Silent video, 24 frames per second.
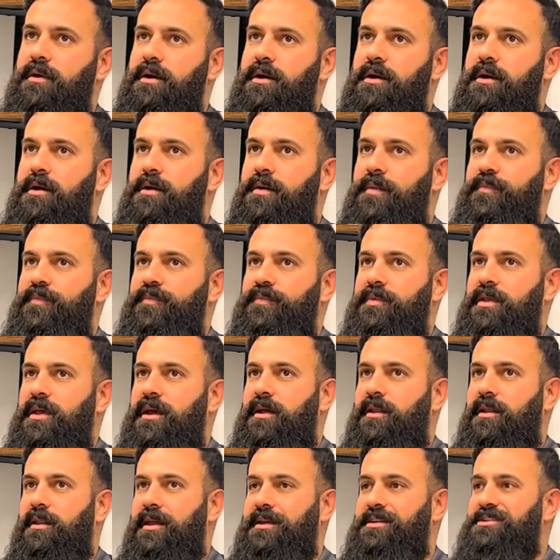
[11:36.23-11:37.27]
um,
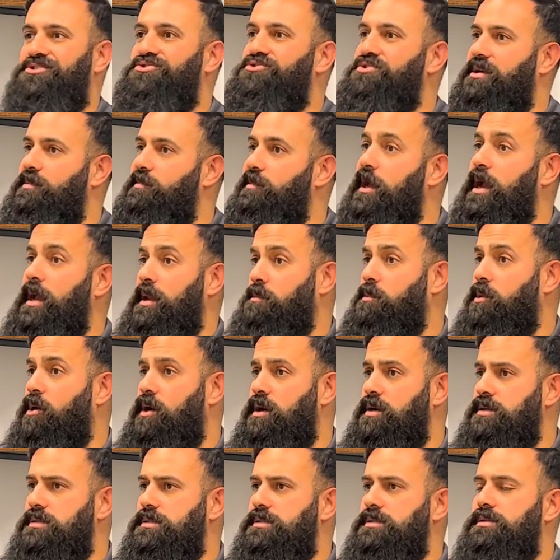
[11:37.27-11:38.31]
kind of like streamlined
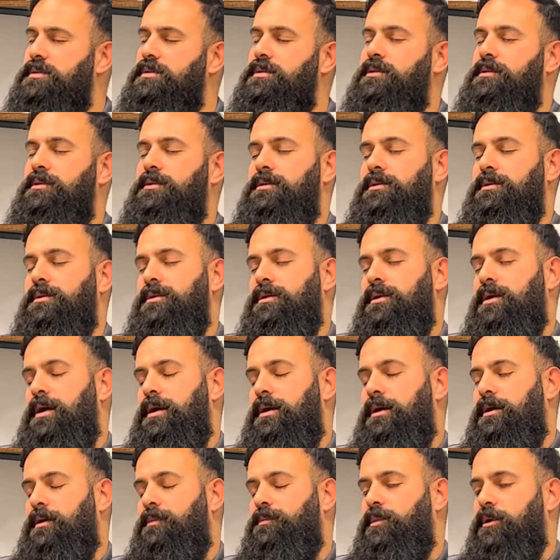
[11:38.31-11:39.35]
parts, mm.
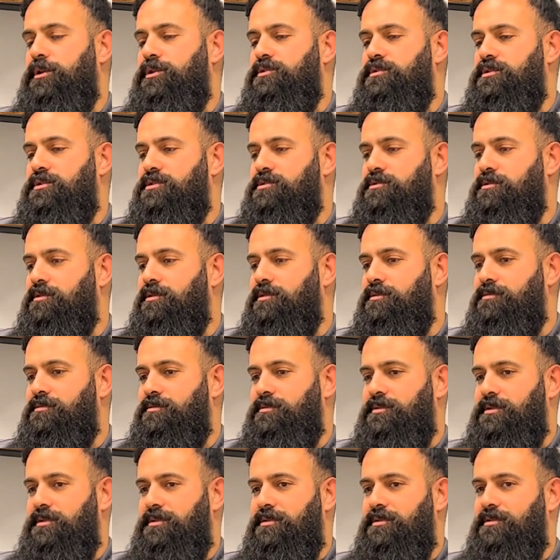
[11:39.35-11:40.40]
uh, but you
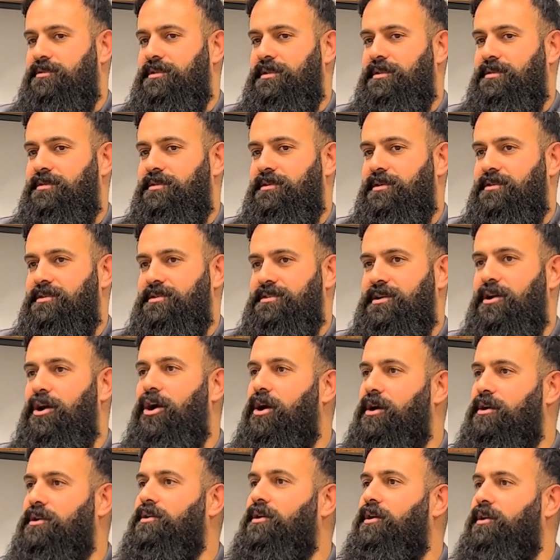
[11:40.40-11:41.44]
still there's an
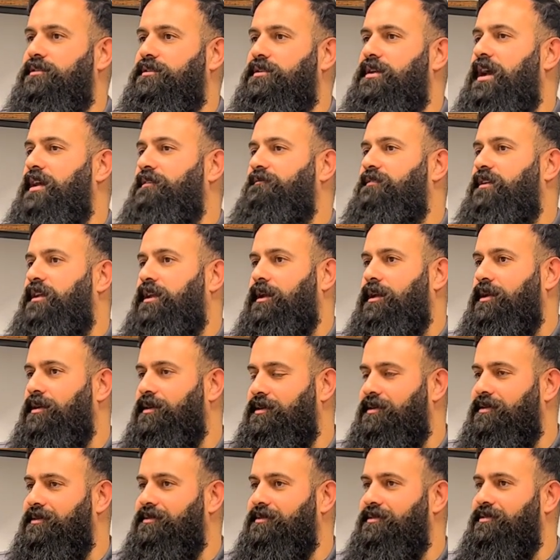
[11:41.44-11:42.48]
art called die fitting,
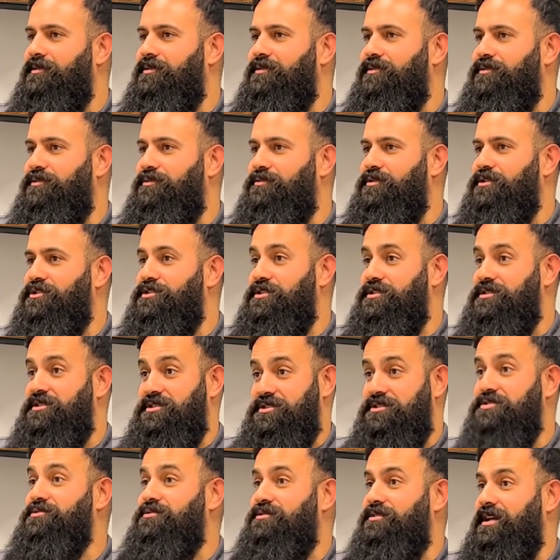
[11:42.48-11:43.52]
which is
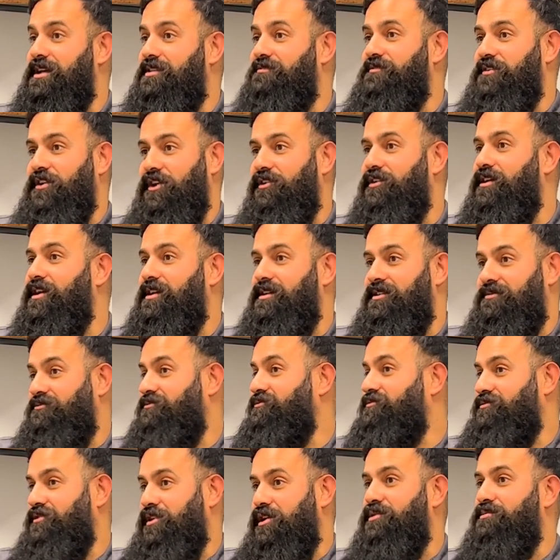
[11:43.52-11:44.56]
still a very
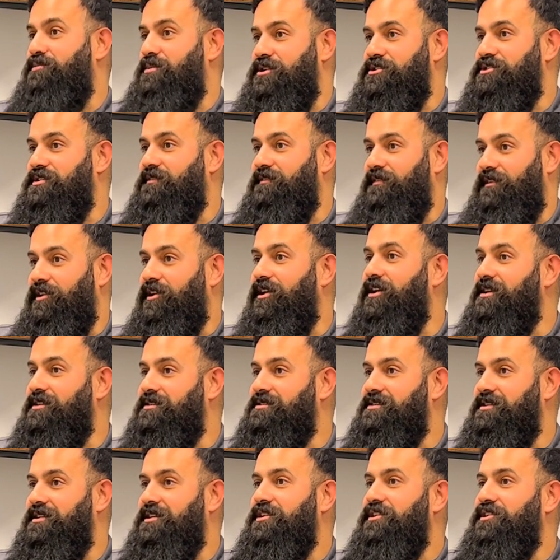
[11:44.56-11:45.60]
very much of an art